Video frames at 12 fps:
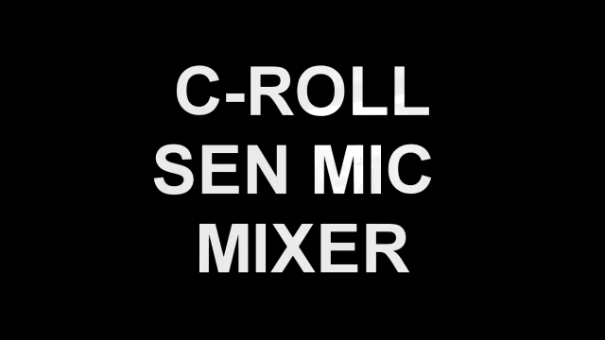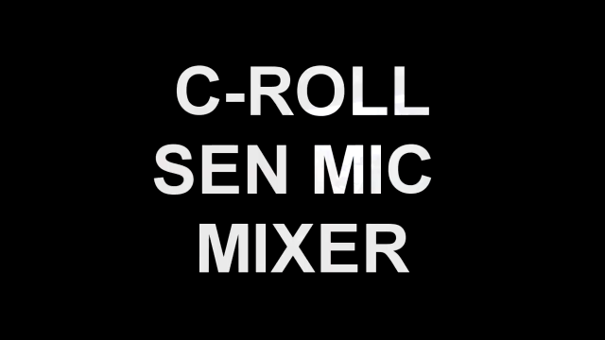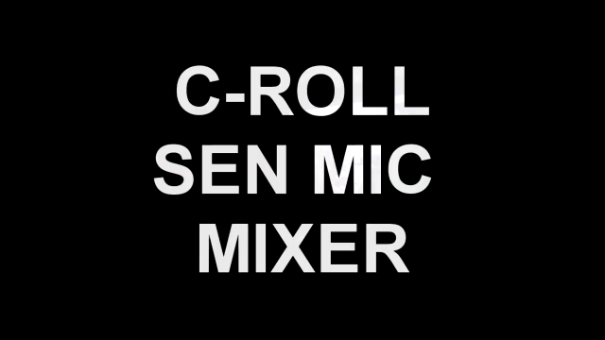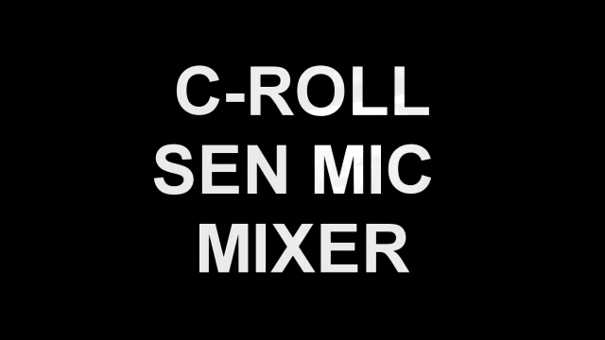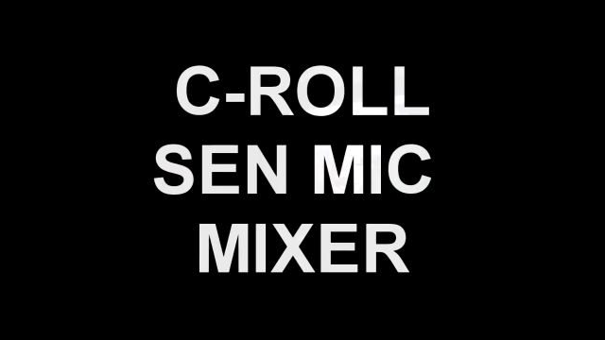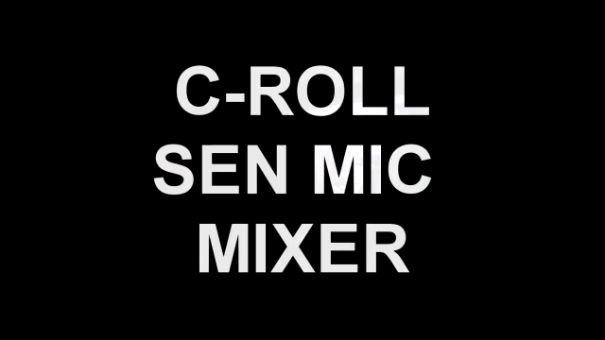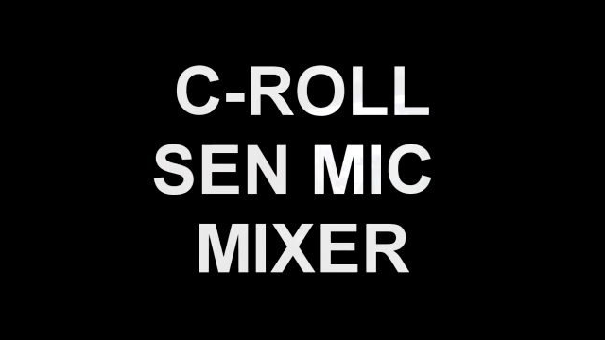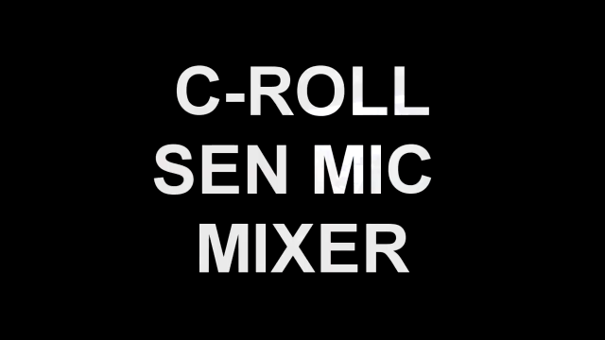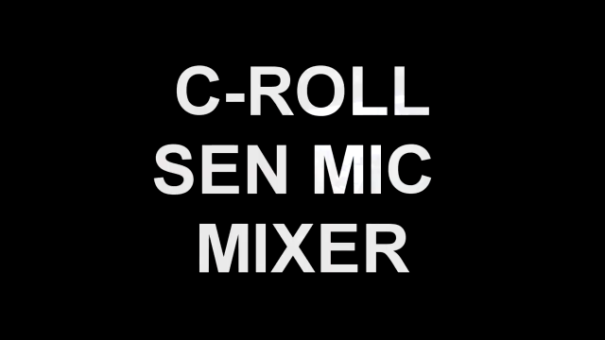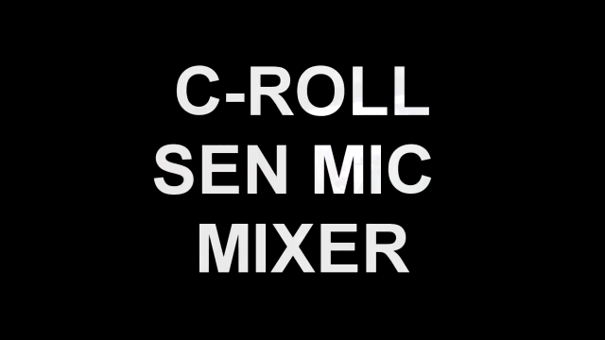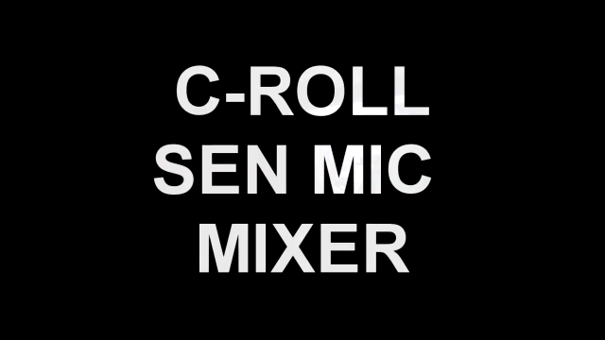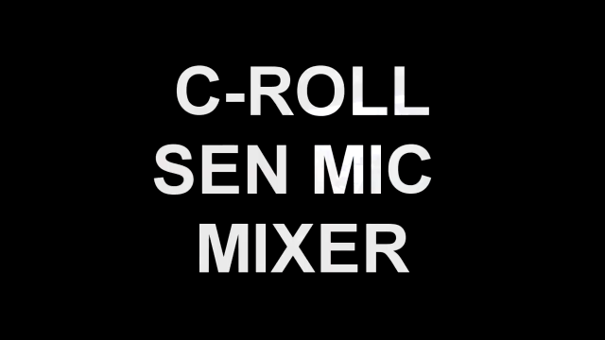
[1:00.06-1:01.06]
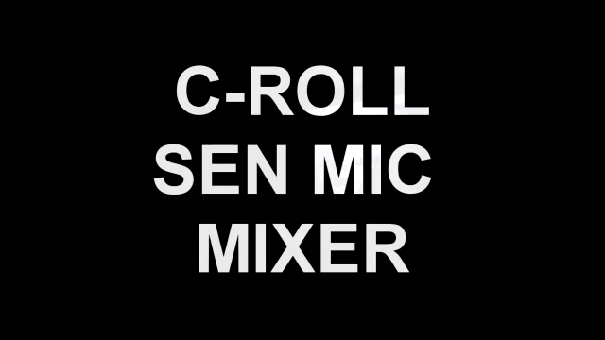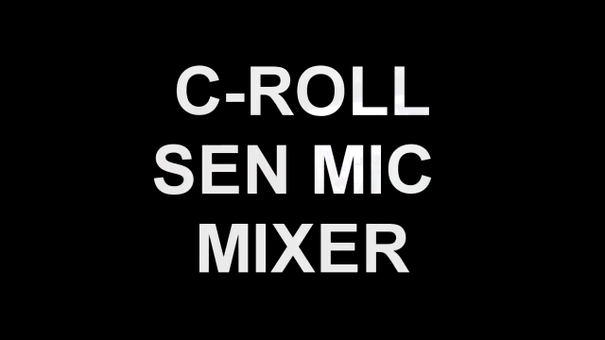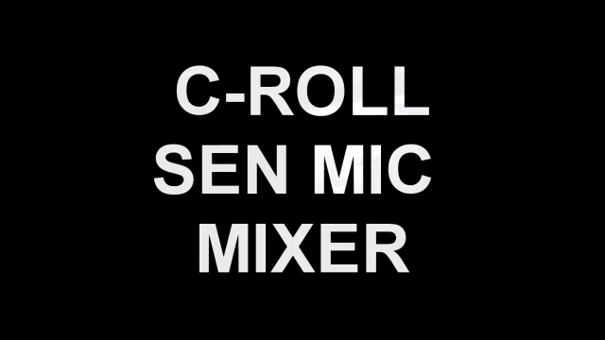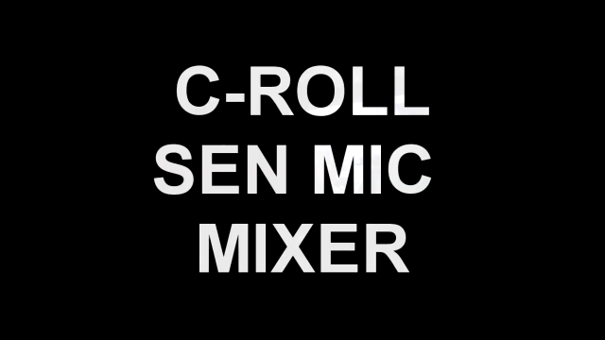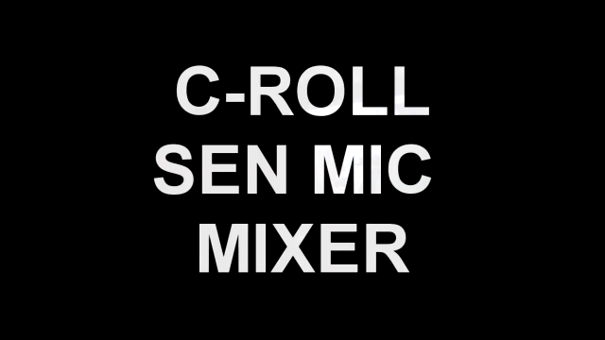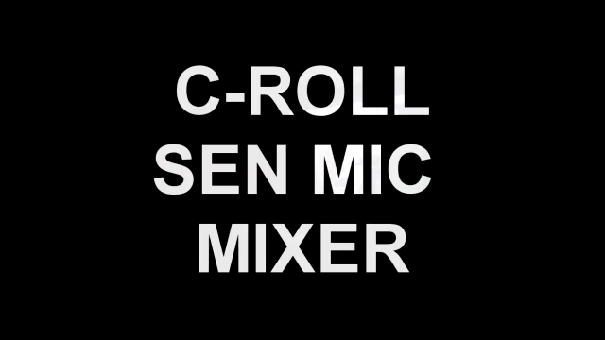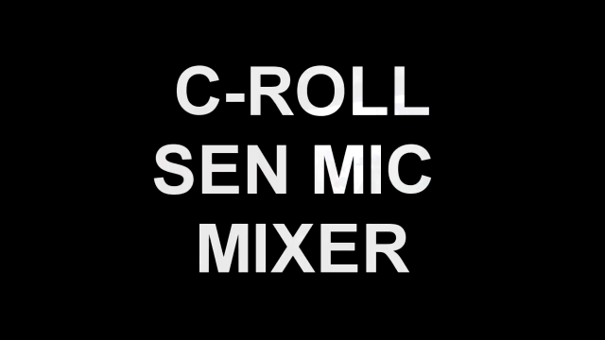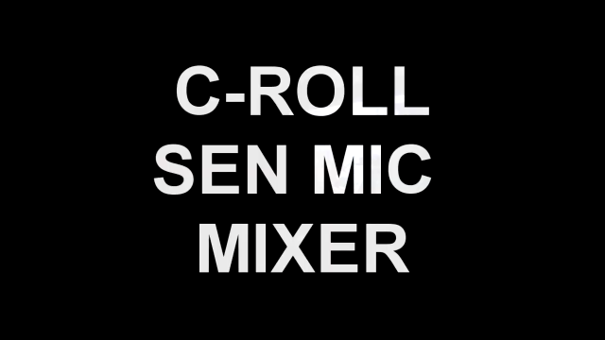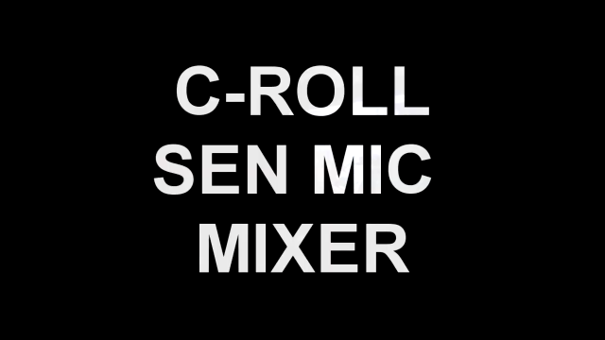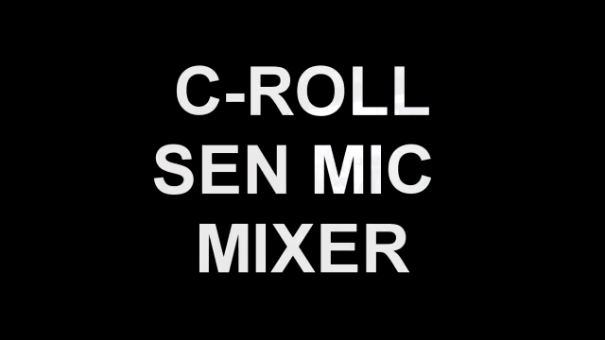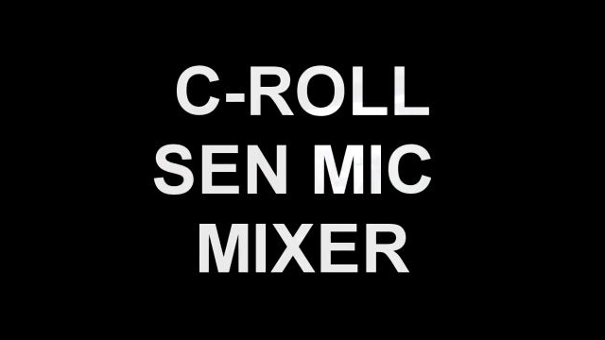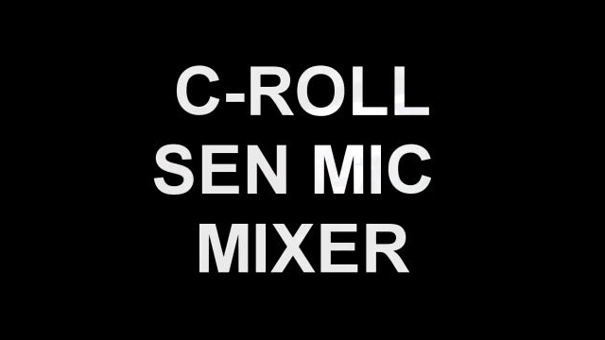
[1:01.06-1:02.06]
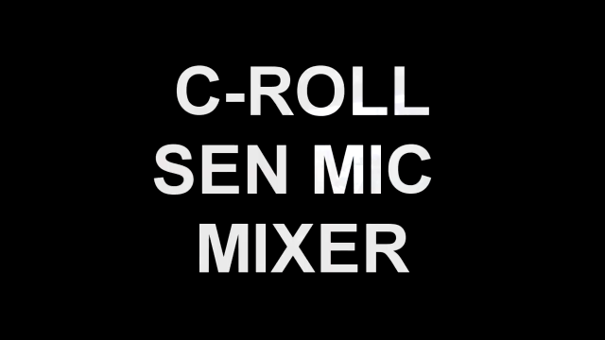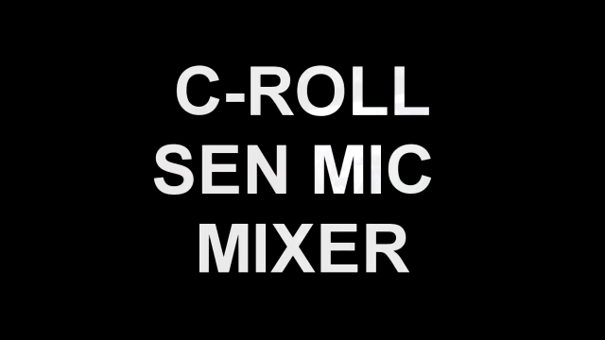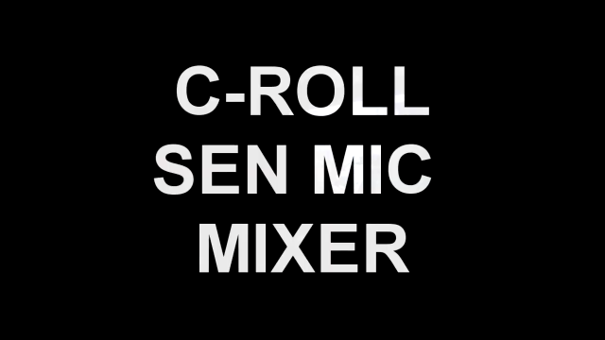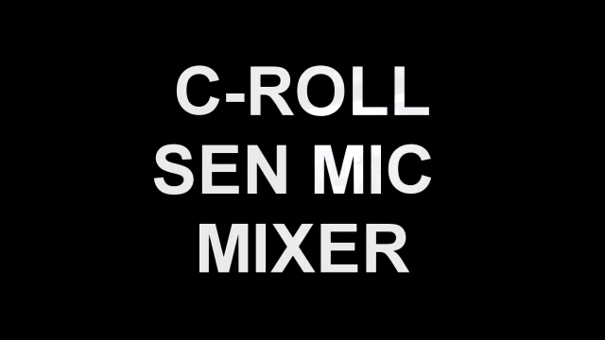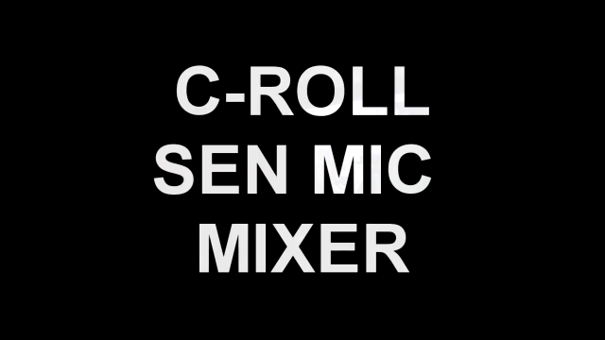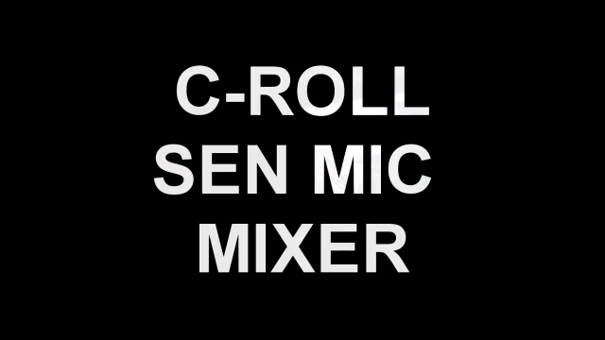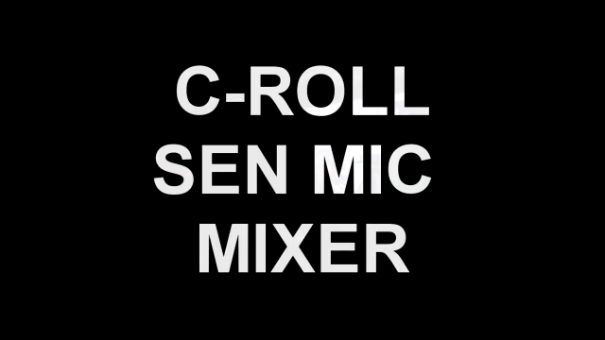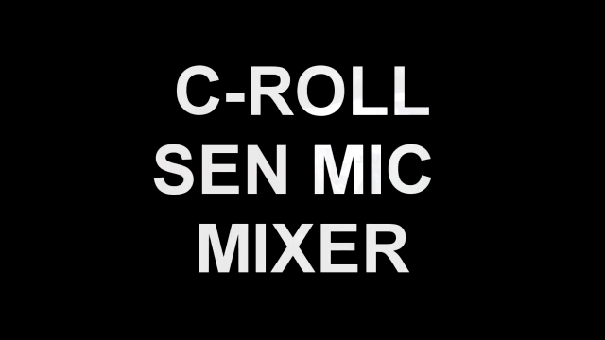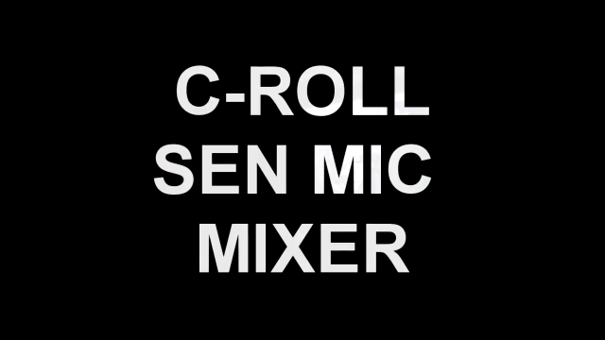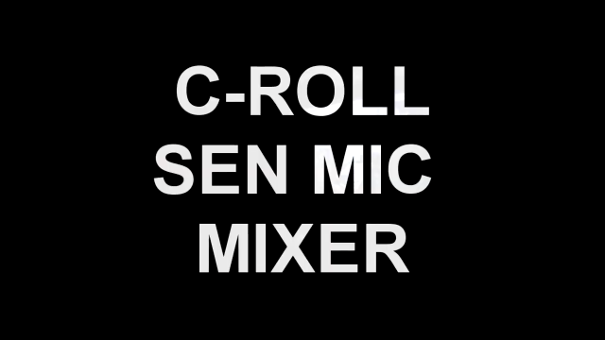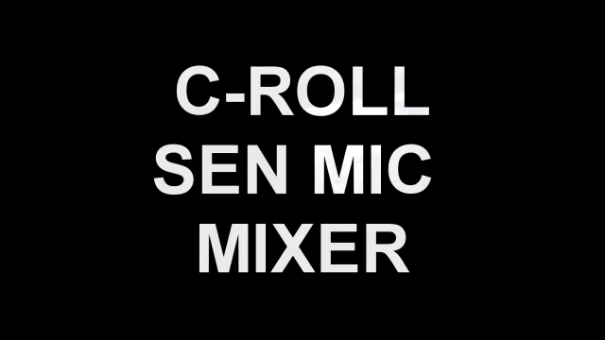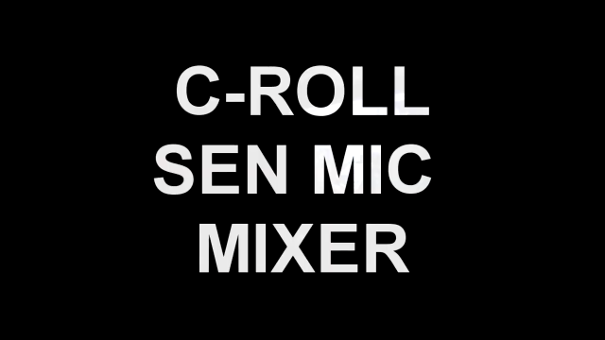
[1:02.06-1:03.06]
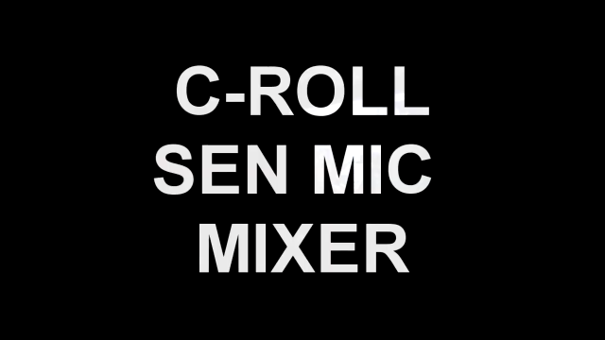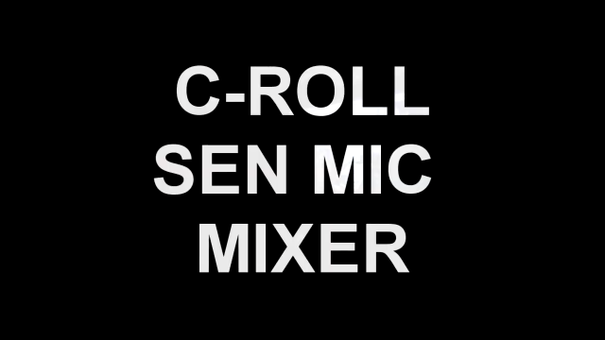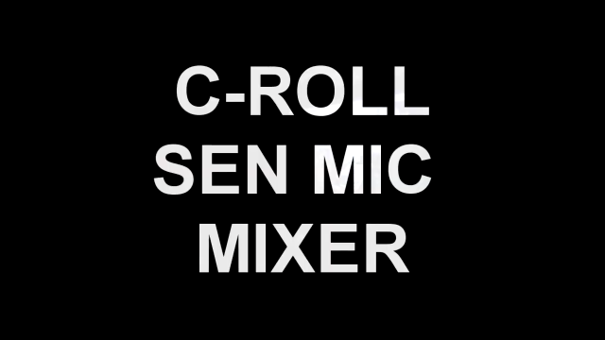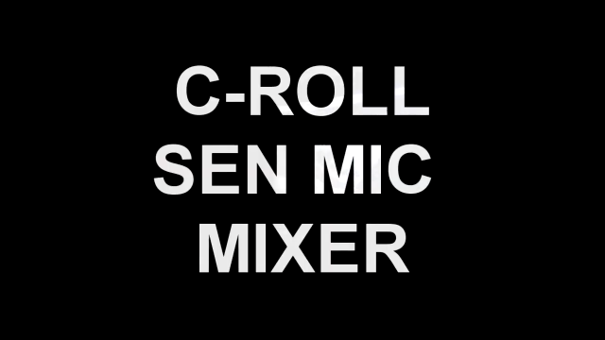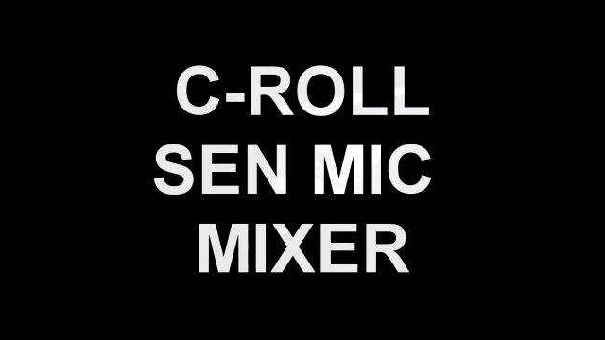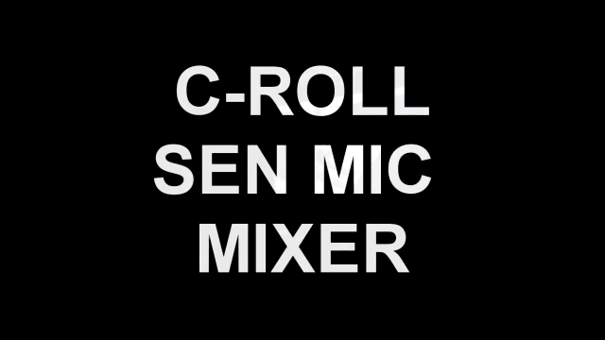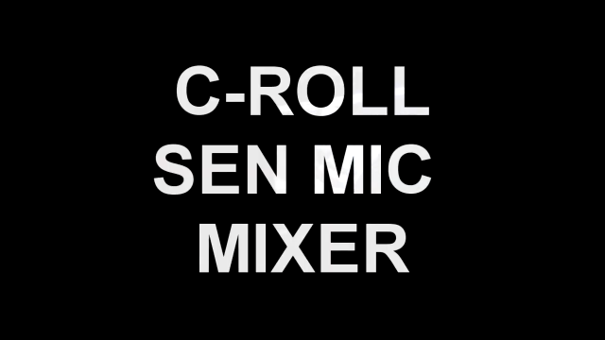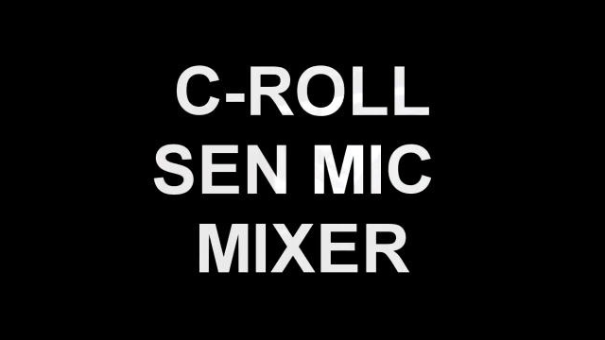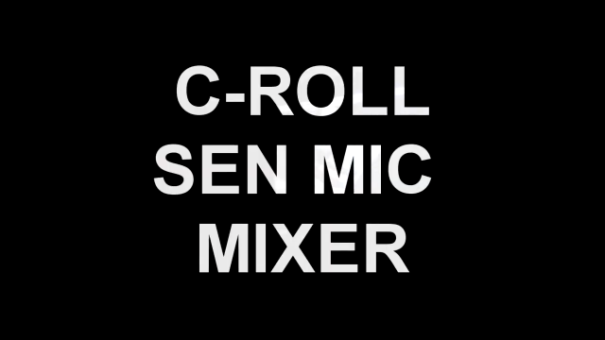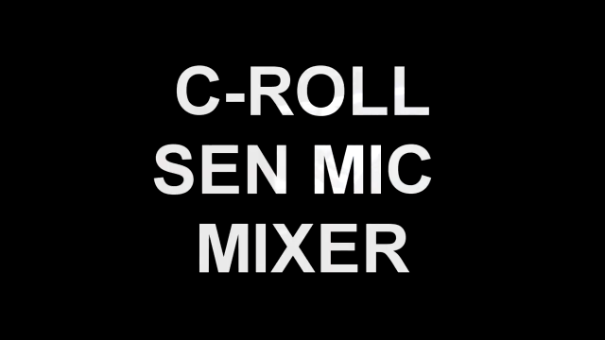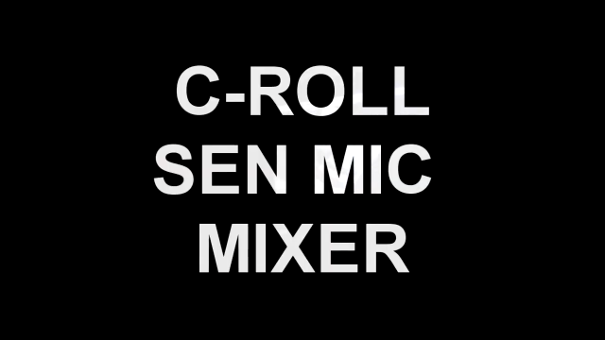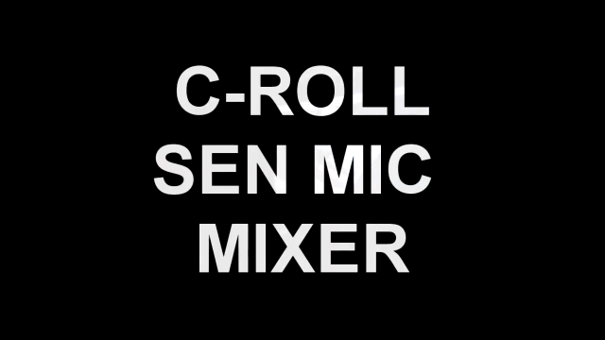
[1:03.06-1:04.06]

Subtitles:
[unreadable: no face in view]